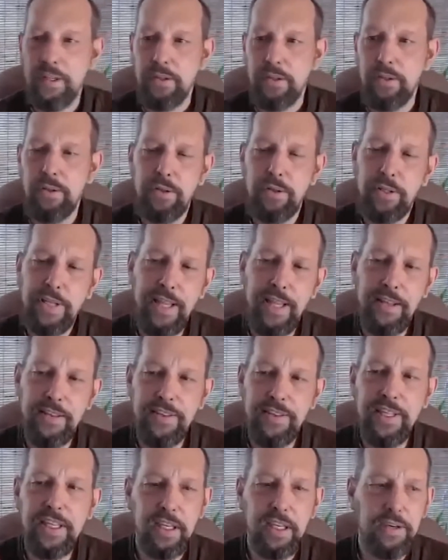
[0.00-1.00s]
You can't
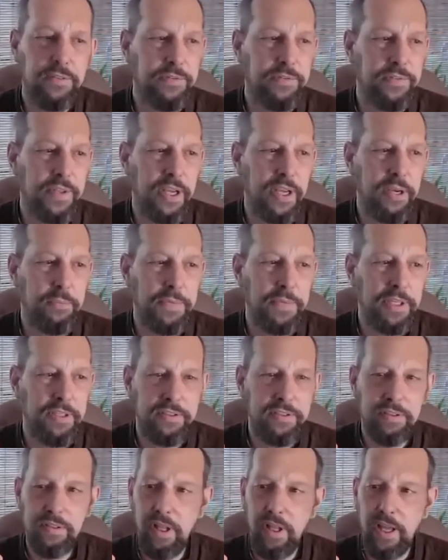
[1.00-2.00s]
think of them
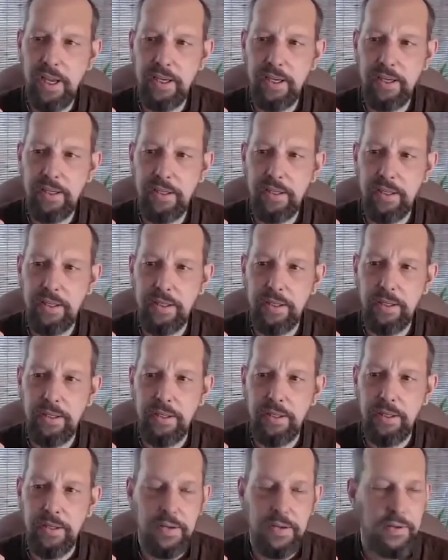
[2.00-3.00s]
as like
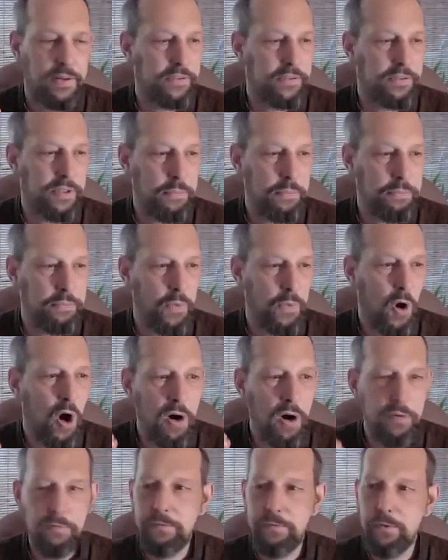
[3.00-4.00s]
some
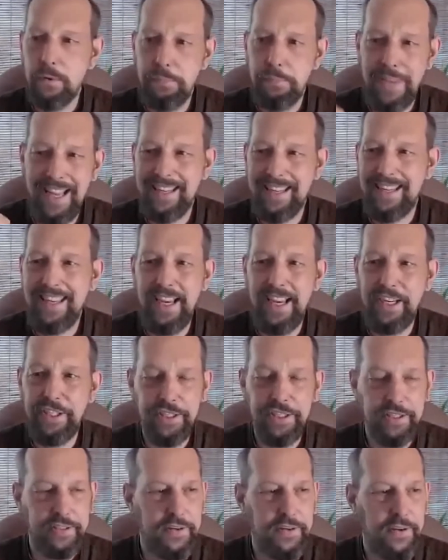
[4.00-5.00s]
harmful
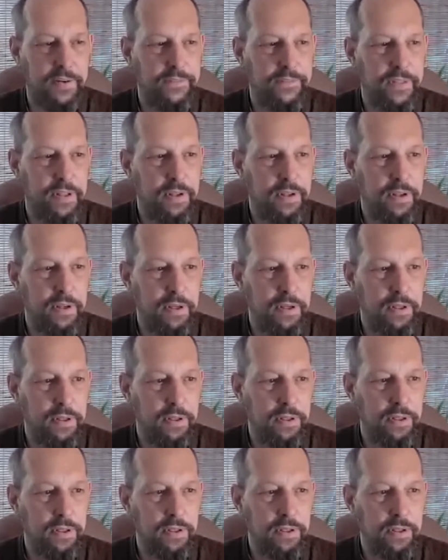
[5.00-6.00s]
medication.
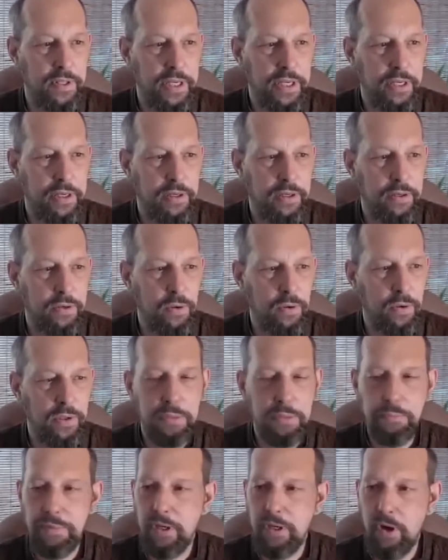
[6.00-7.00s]
They can only
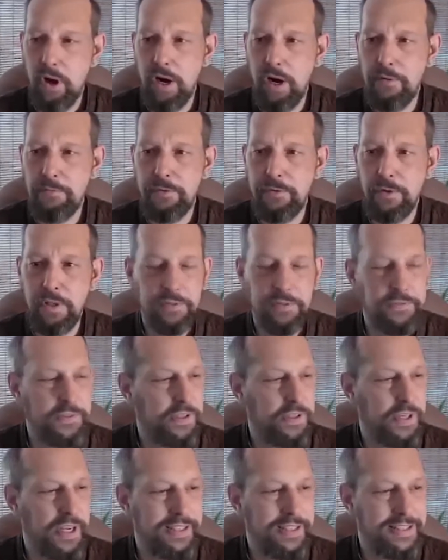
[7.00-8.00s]
be harmful if they're
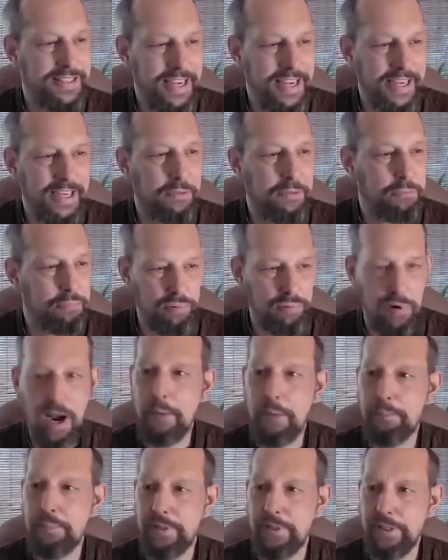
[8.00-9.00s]
not taken
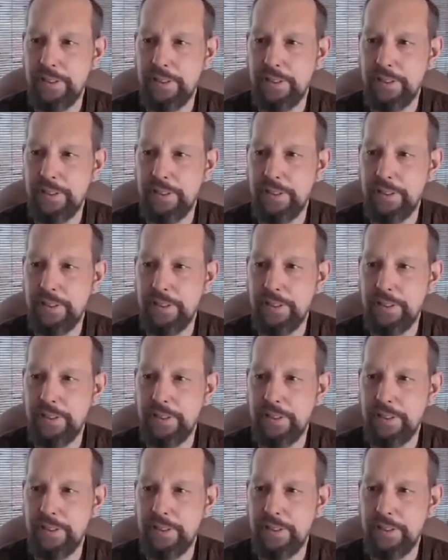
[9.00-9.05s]
properly